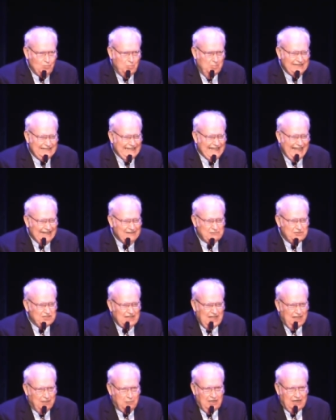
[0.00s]
but
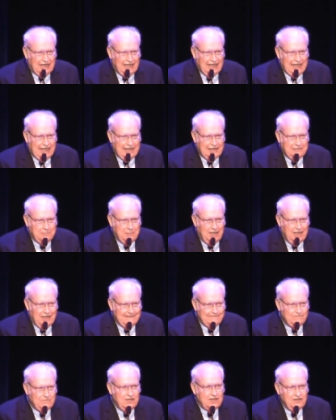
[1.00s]
that's not what I had in
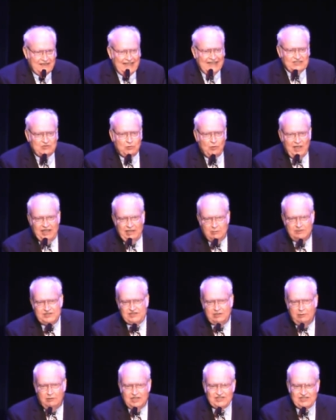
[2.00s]
mind. That's why it
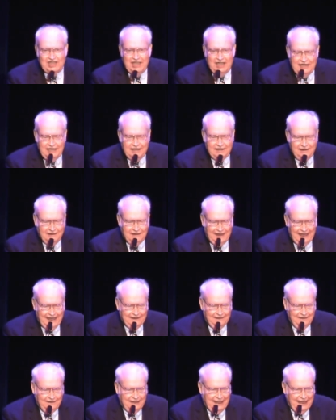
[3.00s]
was so exciting
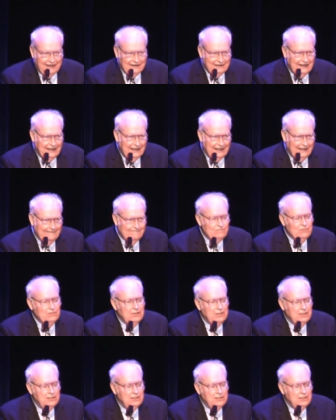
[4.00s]
that, that day.